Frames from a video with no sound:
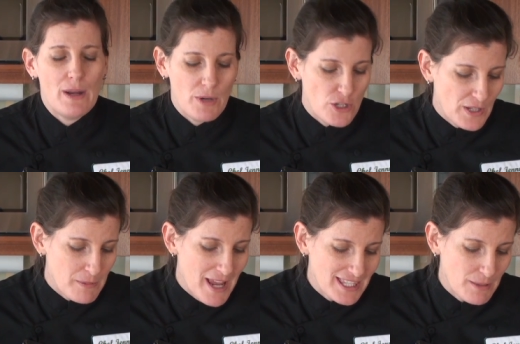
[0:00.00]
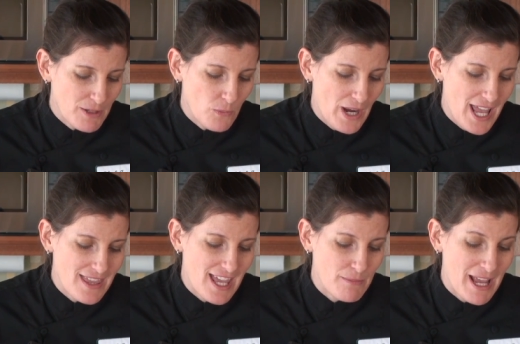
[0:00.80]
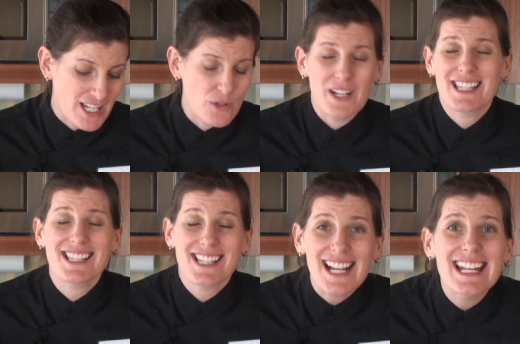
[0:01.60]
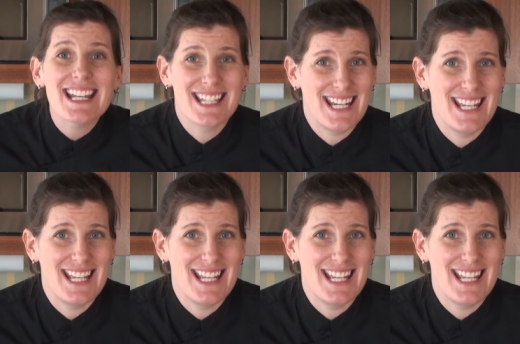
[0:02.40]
And when you can make them in a way that makes you excited to